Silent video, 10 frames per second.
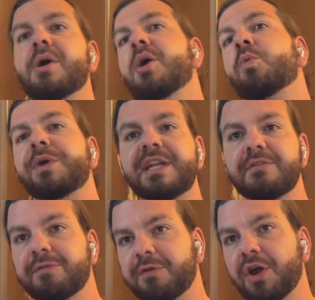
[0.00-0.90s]
weed
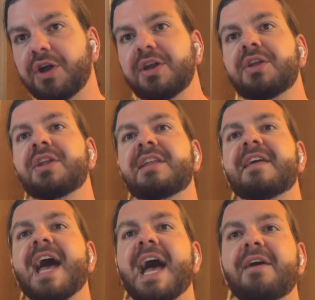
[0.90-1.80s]
and fert. You need to
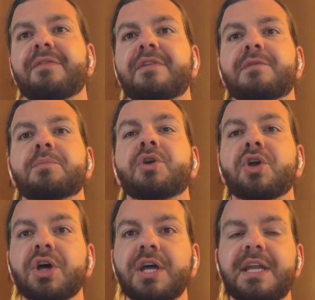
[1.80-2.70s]
have some
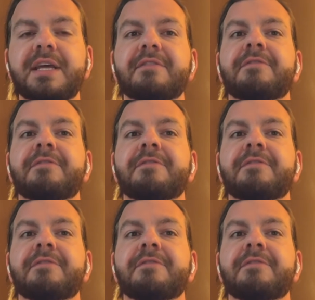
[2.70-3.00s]
good